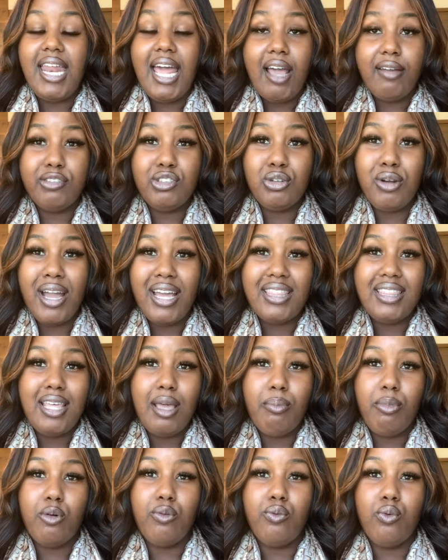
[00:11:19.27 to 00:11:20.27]
I've tried
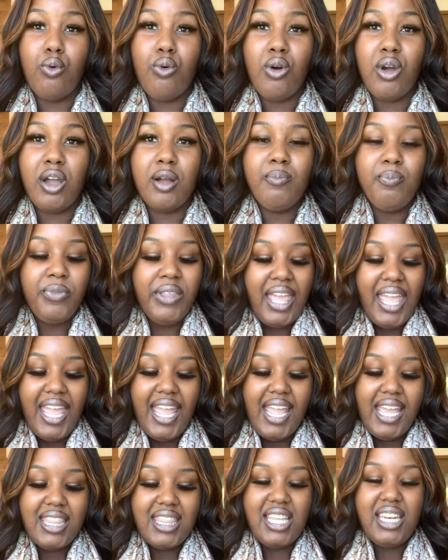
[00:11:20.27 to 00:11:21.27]
that before,
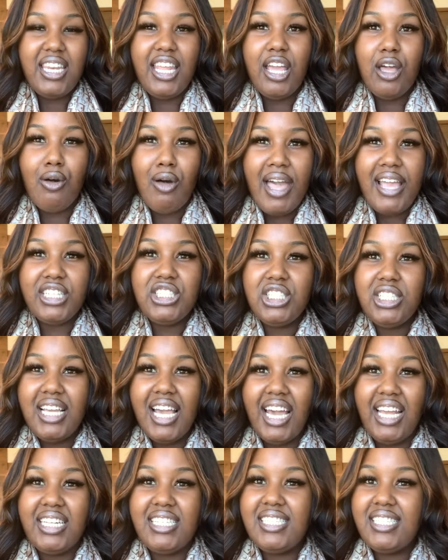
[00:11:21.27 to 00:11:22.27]
and the nail actually
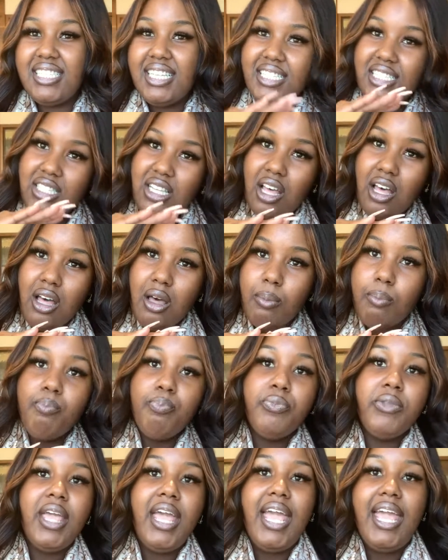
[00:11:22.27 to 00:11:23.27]
kind of sits up,
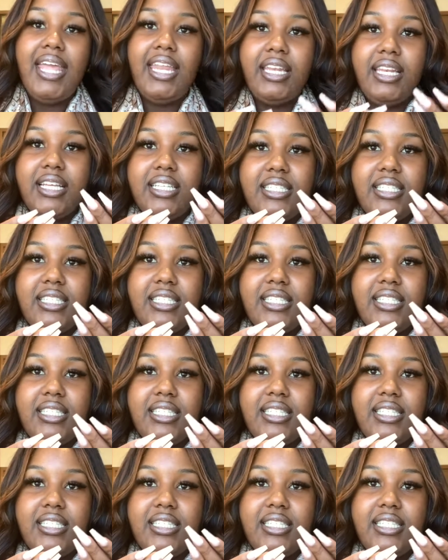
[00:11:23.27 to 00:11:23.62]
and it